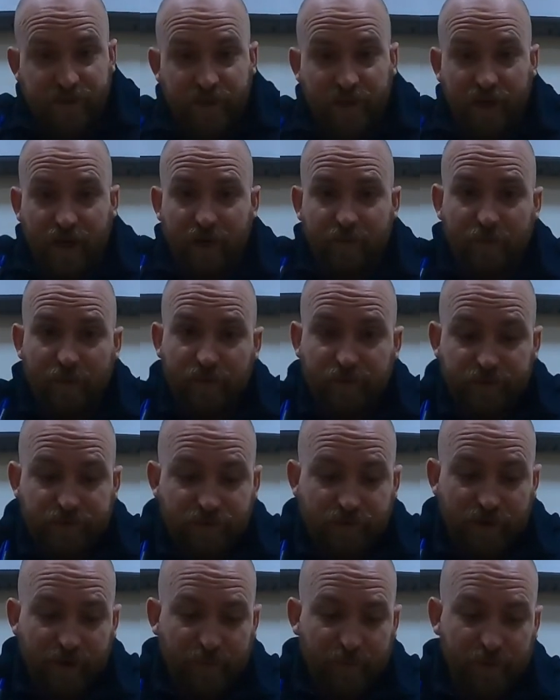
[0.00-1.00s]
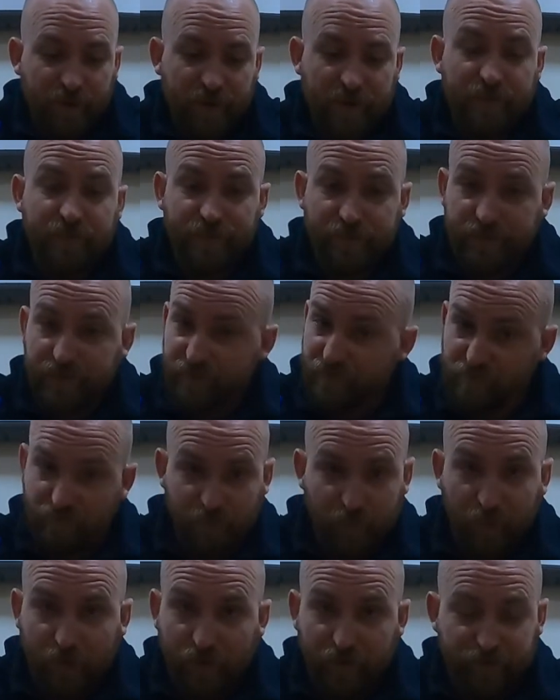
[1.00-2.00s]
time on the strap there,
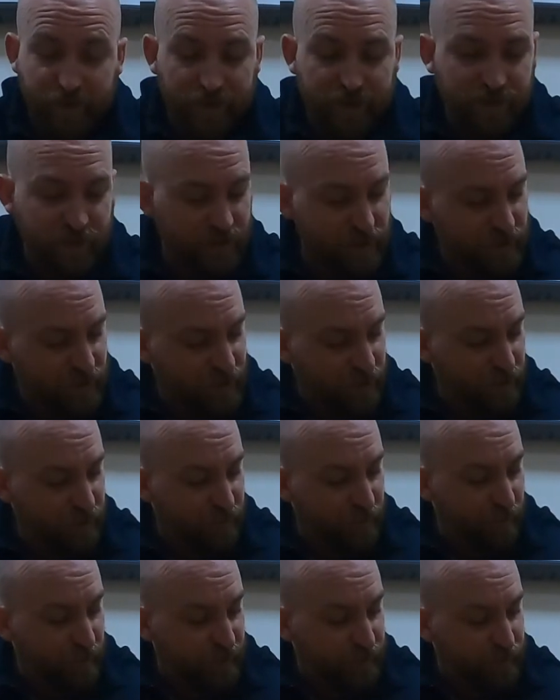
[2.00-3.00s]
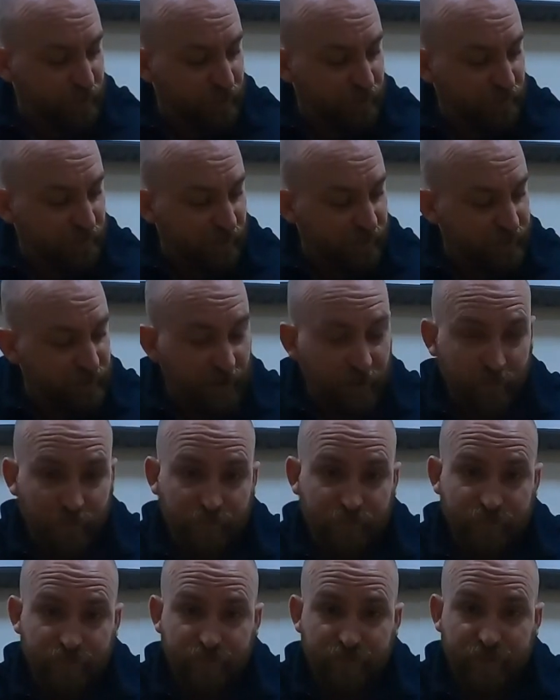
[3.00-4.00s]
perfect. You're going to make sure you write down
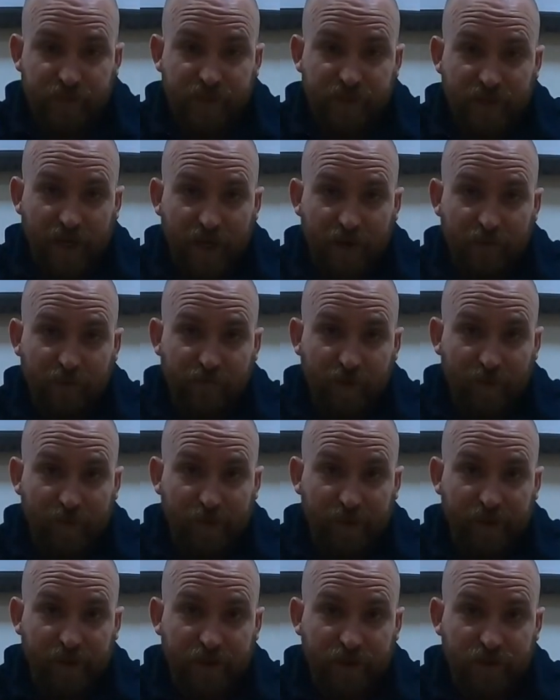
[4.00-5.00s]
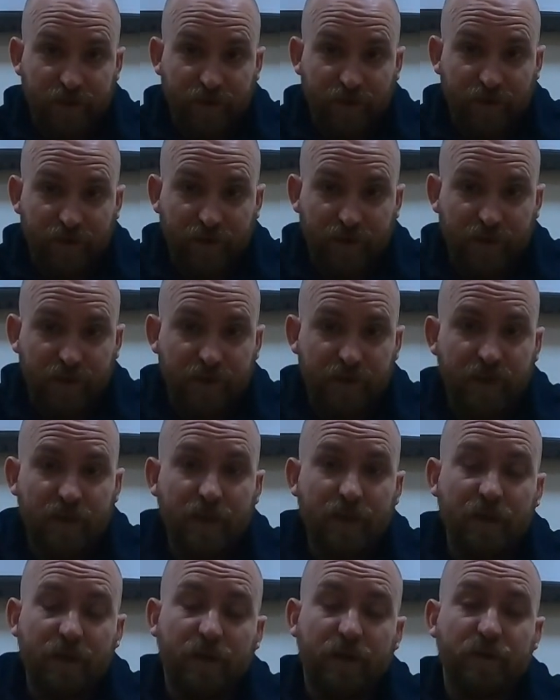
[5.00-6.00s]
the time of application on here,
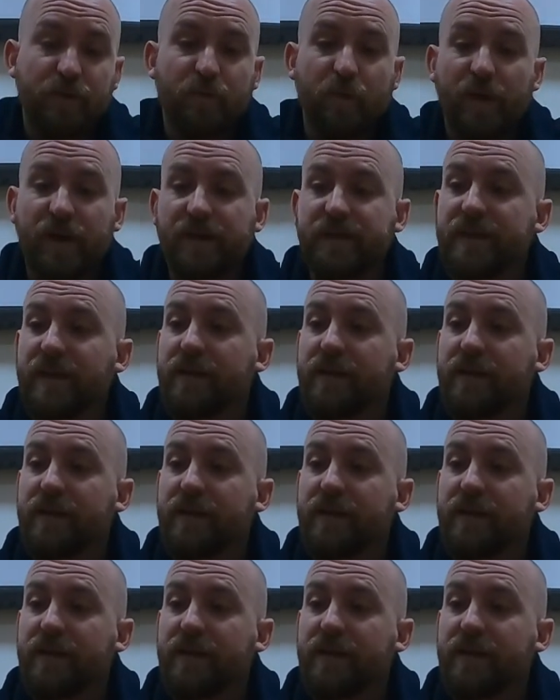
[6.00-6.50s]
as well as